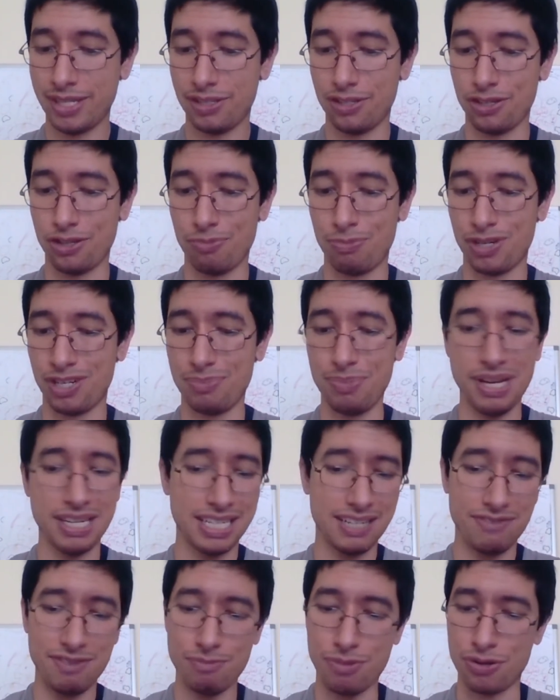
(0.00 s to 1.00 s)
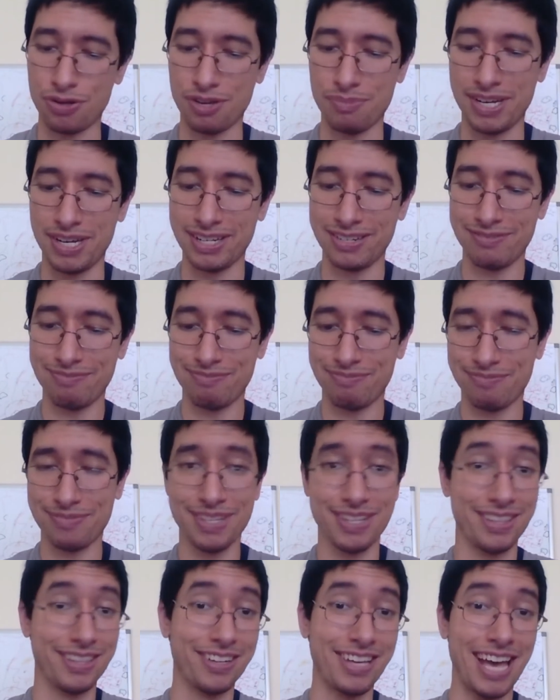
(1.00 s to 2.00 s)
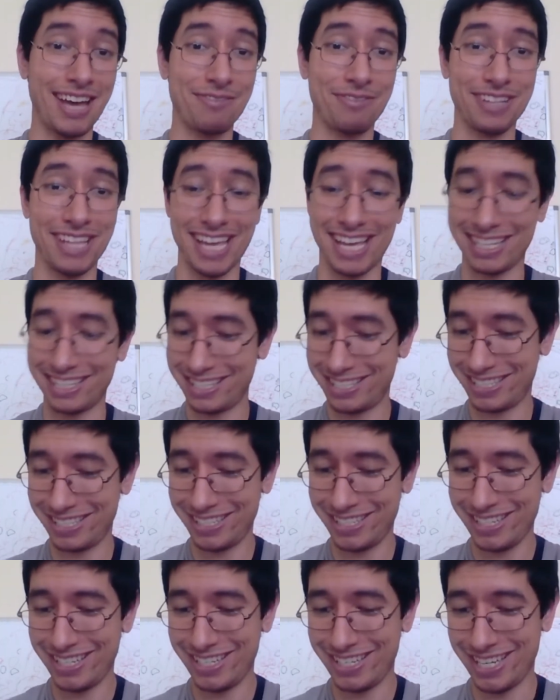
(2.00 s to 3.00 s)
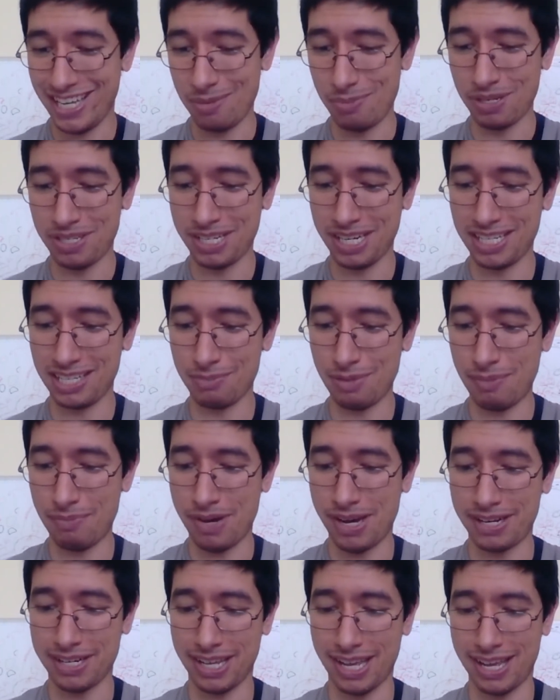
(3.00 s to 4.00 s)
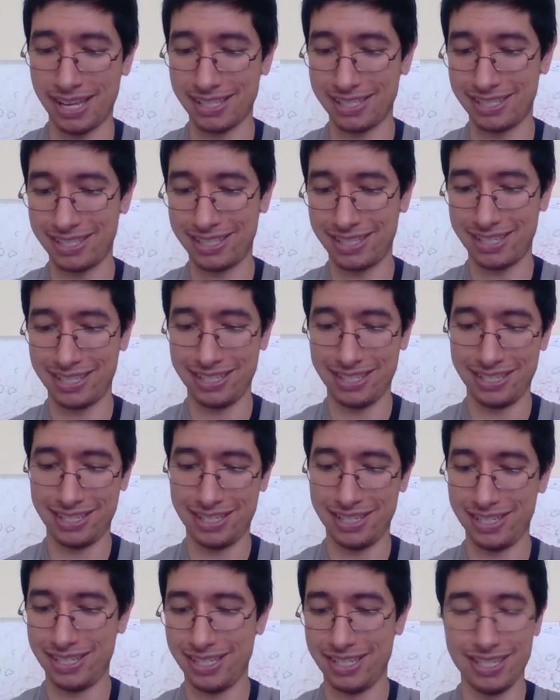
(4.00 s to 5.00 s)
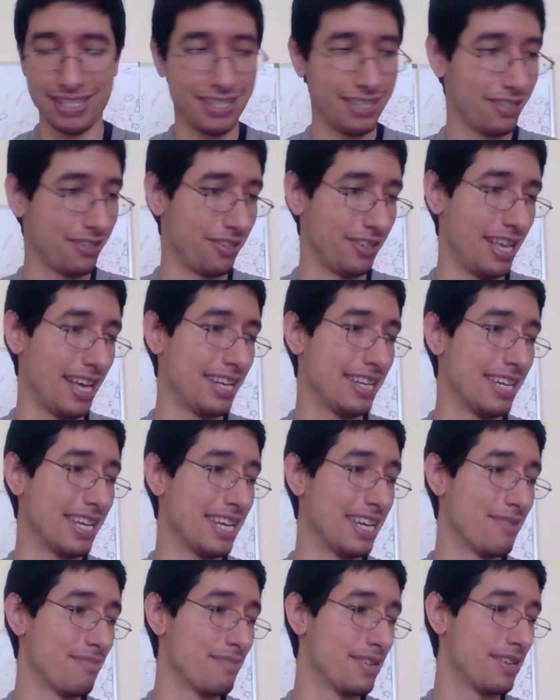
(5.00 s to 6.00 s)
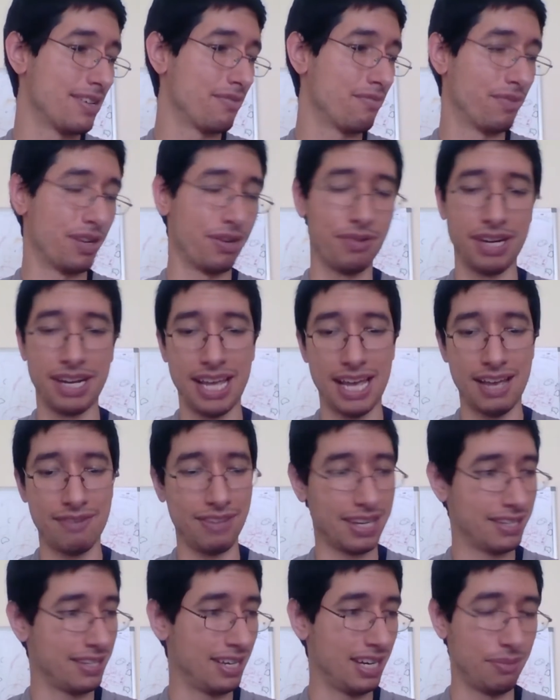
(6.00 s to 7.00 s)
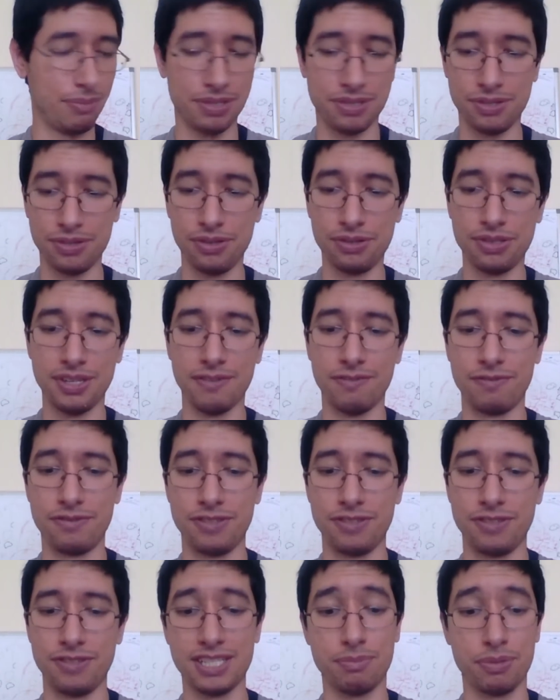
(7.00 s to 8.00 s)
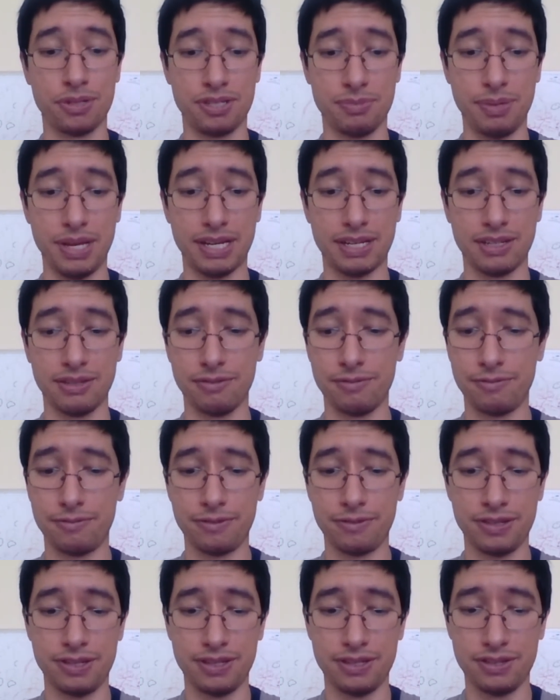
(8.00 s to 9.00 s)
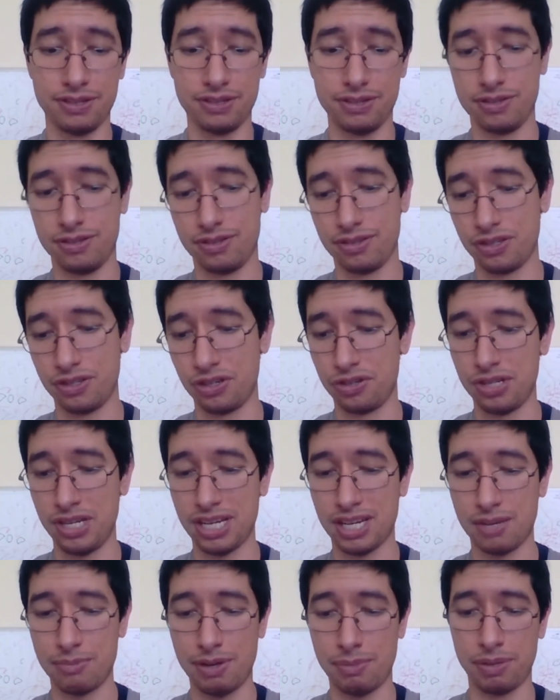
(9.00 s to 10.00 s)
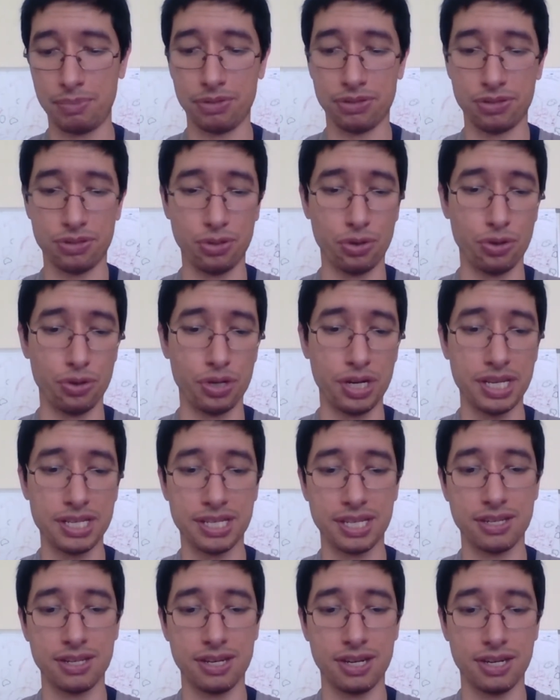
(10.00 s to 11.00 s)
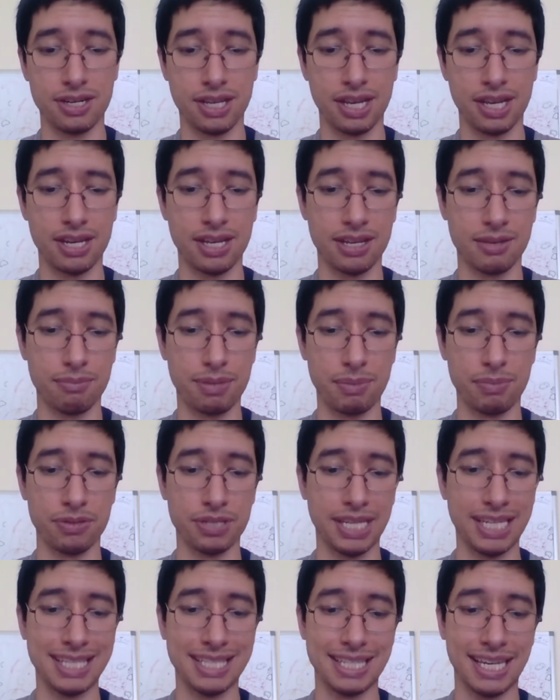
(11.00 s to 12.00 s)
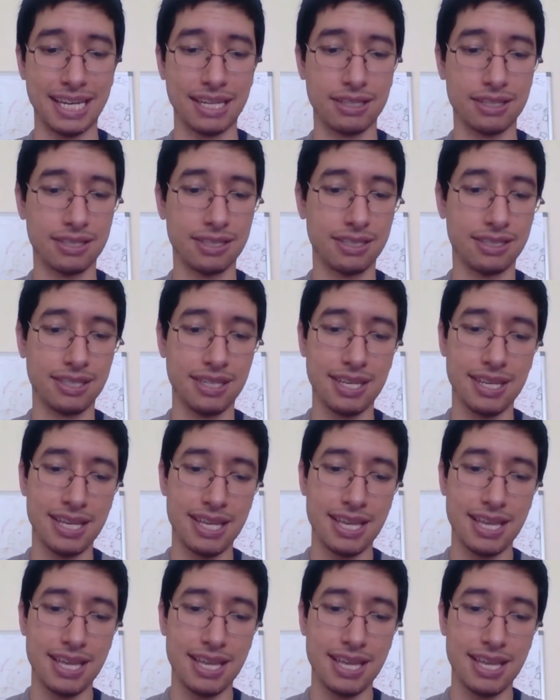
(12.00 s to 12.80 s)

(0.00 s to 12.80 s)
So perspective in Pokemon. Look out for that. I'll be changing my podcast to that name. We already have like 10 episodes of just perspective, you know, talking about people's stories and talk, getting people's insights.